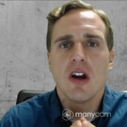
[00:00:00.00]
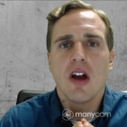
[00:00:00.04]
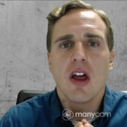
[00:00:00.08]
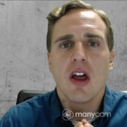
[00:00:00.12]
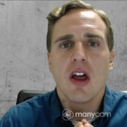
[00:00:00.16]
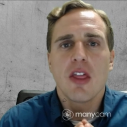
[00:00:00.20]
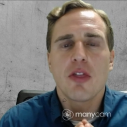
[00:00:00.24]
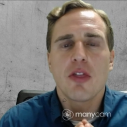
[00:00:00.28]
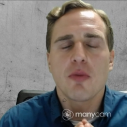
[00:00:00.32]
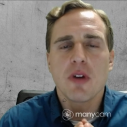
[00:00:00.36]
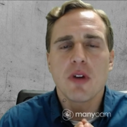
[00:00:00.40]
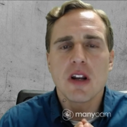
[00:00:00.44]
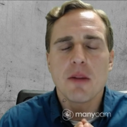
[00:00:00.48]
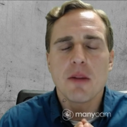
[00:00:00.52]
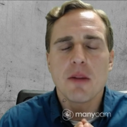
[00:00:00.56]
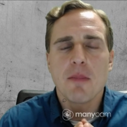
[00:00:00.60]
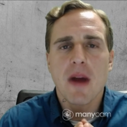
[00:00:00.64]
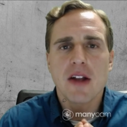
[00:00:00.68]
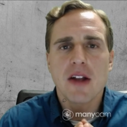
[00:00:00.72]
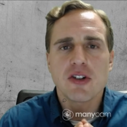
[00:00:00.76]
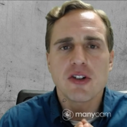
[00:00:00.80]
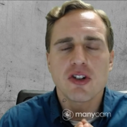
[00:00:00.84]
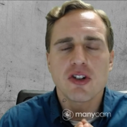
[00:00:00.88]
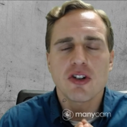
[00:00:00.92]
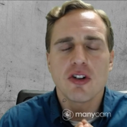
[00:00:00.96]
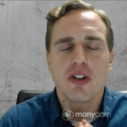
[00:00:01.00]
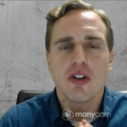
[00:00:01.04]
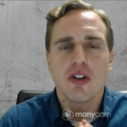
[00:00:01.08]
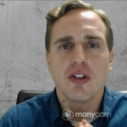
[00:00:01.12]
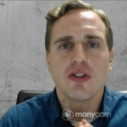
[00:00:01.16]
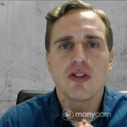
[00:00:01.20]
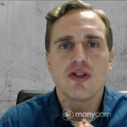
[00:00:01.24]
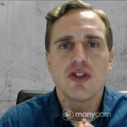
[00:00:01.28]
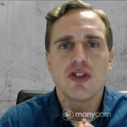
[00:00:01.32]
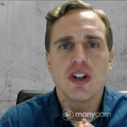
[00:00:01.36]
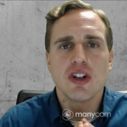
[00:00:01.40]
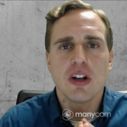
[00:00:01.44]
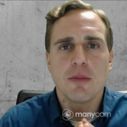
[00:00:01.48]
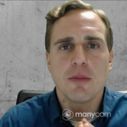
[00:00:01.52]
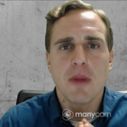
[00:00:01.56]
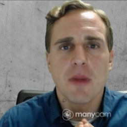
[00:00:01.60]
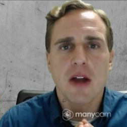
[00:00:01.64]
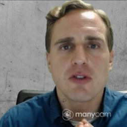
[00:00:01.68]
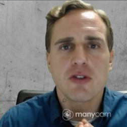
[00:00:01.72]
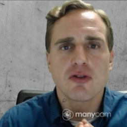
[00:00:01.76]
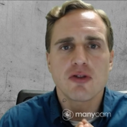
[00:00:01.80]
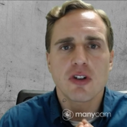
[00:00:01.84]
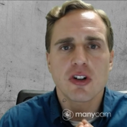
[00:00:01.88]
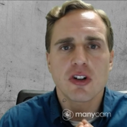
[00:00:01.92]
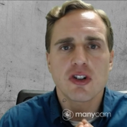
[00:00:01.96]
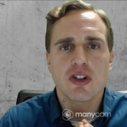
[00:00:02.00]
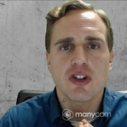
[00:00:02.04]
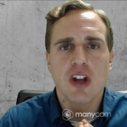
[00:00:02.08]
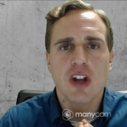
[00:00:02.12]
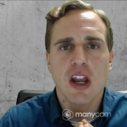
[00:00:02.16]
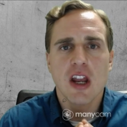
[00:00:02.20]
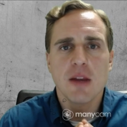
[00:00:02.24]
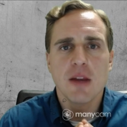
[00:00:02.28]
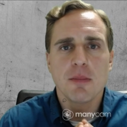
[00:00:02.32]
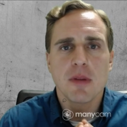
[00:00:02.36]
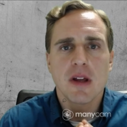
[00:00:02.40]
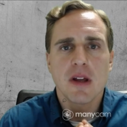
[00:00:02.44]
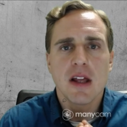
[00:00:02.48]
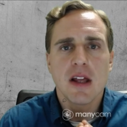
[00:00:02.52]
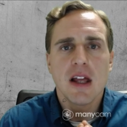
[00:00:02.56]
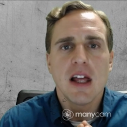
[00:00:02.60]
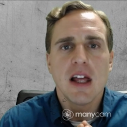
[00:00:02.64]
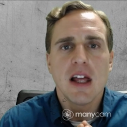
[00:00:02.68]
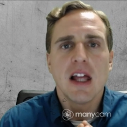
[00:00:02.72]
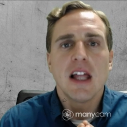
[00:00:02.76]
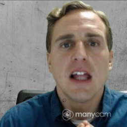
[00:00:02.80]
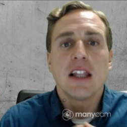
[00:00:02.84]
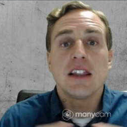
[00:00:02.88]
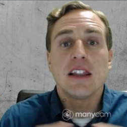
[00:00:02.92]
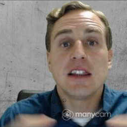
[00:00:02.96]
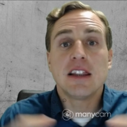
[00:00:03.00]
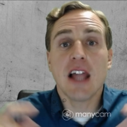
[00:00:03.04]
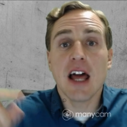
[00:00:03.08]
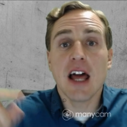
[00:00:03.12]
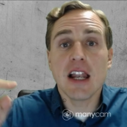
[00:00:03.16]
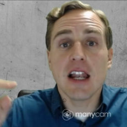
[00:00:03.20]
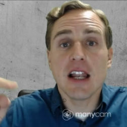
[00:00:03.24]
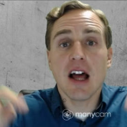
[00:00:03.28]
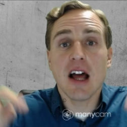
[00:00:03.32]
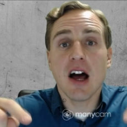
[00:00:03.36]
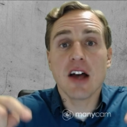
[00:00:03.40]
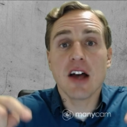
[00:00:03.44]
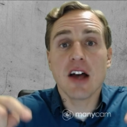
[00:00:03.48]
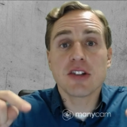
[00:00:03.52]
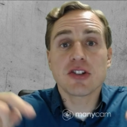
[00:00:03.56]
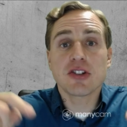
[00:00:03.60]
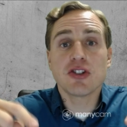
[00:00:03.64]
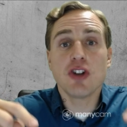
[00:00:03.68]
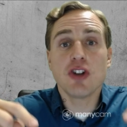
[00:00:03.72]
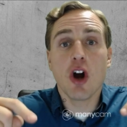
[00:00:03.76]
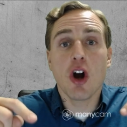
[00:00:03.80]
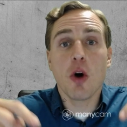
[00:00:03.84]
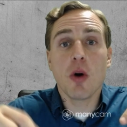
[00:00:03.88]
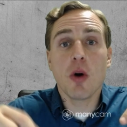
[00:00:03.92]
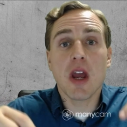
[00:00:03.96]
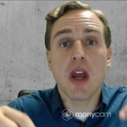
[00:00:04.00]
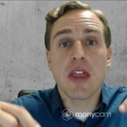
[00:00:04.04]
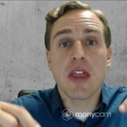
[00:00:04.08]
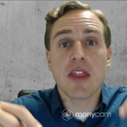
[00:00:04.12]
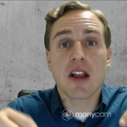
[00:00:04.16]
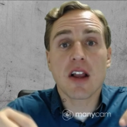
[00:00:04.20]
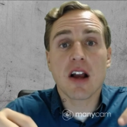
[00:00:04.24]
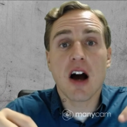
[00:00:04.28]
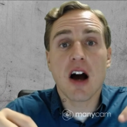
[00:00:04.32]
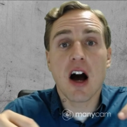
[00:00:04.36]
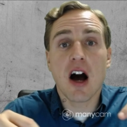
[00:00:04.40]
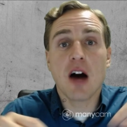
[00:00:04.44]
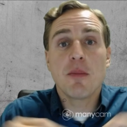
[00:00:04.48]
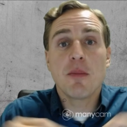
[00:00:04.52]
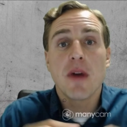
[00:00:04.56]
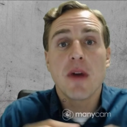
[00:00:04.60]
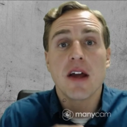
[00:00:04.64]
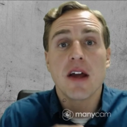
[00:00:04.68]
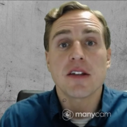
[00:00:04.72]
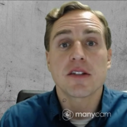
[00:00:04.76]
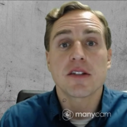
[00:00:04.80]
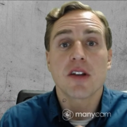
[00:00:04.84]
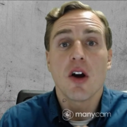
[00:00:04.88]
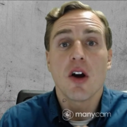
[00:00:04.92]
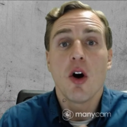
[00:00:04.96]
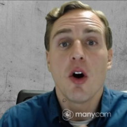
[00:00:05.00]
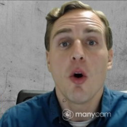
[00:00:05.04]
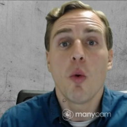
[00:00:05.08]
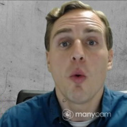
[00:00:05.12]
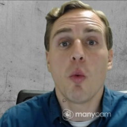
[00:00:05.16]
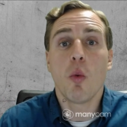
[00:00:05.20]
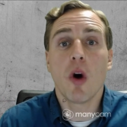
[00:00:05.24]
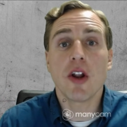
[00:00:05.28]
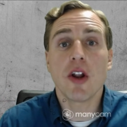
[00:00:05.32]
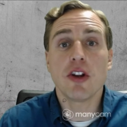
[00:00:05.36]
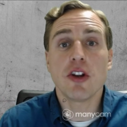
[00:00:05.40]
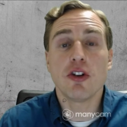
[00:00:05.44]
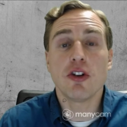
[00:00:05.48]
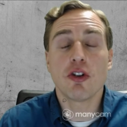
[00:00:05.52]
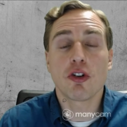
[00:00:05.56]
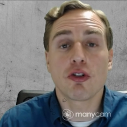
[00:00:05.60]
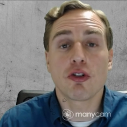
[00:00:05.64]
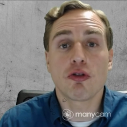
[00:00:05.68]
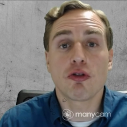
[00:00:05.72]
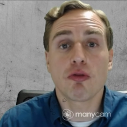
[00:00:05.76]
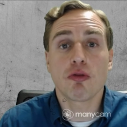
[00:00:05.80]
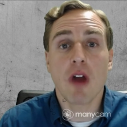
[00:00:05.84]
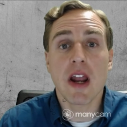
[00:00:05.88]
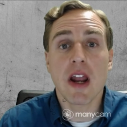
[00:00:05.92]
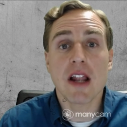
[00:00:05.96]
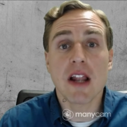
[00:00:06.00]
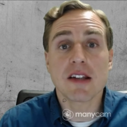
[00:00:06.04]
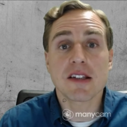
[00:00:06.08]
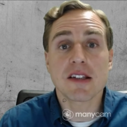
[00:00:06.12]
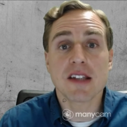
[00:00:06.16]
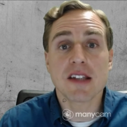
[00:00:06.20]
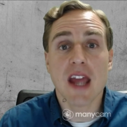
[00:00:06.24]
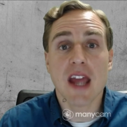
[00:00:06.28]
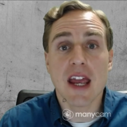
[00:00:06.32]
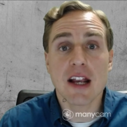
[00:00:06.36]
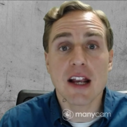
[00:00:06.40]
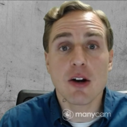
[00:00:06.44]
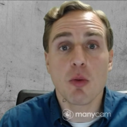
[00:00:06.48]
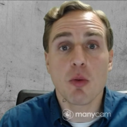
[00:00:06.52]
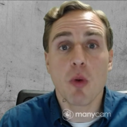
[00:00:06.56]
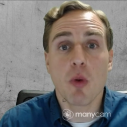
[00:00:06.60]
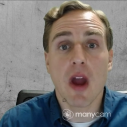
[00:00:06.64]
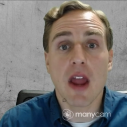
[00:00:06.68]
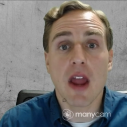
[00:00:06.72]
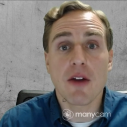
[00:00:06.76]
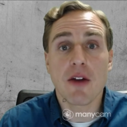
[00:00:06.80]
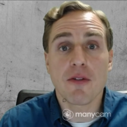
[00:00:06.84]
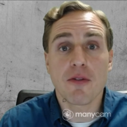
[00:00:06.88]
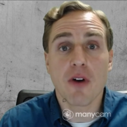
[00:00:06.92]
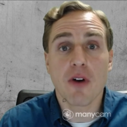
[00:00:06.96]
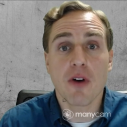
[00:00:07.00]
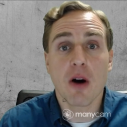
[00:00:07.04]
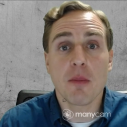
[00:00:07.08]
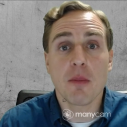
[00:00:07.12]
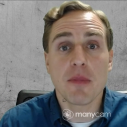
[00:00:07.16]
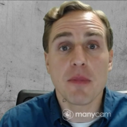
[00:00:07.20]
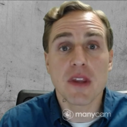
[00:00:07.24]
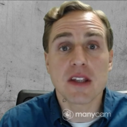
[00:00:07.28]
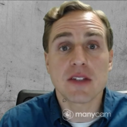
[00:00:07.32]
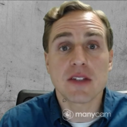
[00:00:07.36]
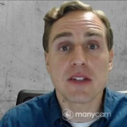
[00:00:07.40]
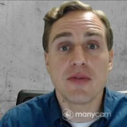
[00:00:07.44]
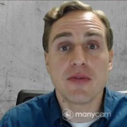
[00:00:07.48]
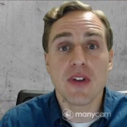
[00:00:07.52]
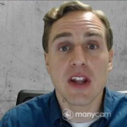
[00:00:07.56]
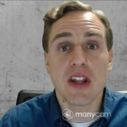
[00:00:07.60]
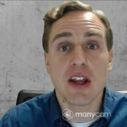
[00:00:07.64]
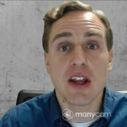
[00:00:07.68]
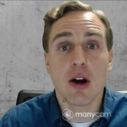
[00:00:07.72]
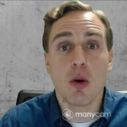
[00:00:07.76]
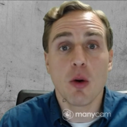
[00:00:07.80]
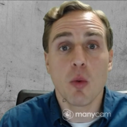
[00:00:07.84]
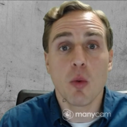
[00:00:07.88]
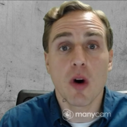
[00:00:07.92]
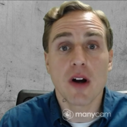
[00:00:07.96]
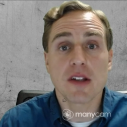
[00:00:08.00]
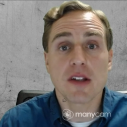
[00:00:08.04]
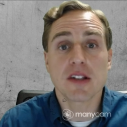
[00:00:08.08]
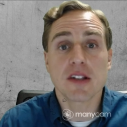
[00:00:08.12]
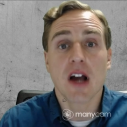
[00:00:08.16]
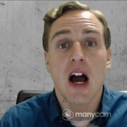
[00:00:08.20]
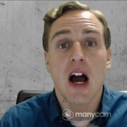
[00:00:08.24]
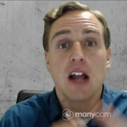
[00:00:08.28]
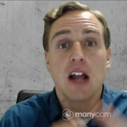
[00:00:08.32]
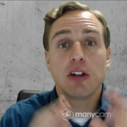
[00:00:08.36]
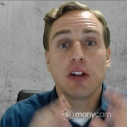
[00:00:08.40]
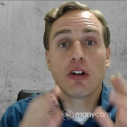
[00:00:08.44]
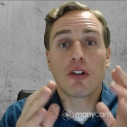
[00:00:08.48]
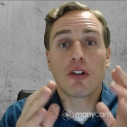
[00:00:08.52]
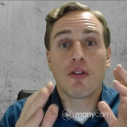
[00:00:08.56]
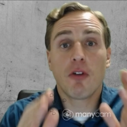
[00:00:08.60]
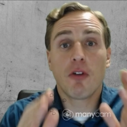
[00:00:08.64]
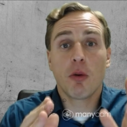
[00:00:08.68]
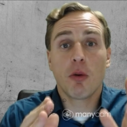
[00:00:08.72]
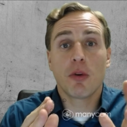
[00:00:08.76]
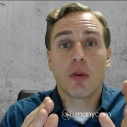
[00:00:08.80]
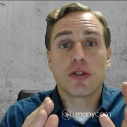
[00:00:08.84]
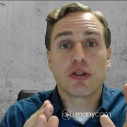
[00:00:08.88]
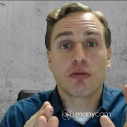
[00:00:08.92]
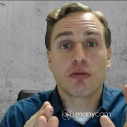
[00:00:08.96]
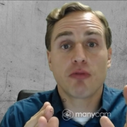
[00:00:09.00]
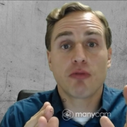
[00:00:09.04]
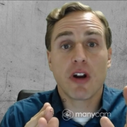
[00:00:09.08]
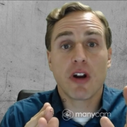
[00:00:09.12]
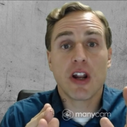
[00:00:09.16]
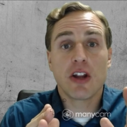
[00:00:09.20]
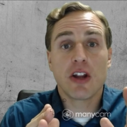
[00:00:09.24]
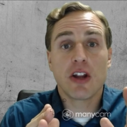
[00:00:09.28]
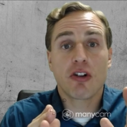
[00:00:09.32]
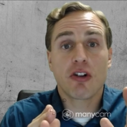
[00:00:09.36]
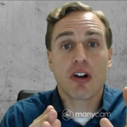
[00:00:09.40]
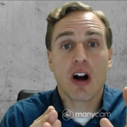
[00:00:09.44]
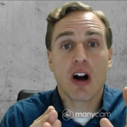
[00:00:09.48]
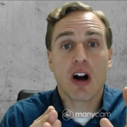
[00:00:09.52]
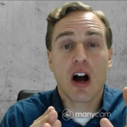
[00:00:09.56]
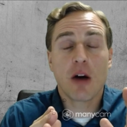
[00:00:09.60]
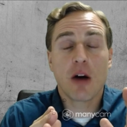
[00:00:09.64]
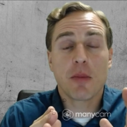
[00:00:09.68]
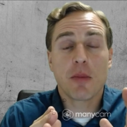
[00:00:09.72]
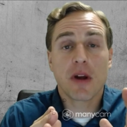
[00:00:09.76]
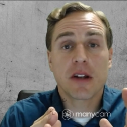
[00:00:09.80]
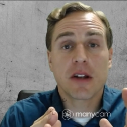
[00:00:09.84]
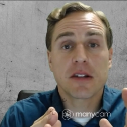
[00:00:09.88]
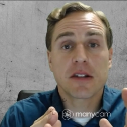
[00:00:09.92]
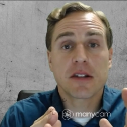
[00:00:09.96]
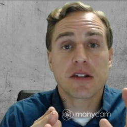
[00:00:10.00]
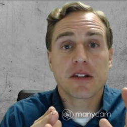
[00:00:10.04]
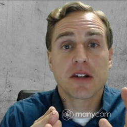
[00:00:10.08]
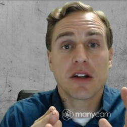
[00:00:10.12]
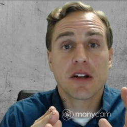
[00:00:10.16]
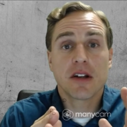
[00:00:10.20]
three-dimensional geometric shape? Let us know in the comments what your greatest takeaway from this video was. I look forward to reading your comments.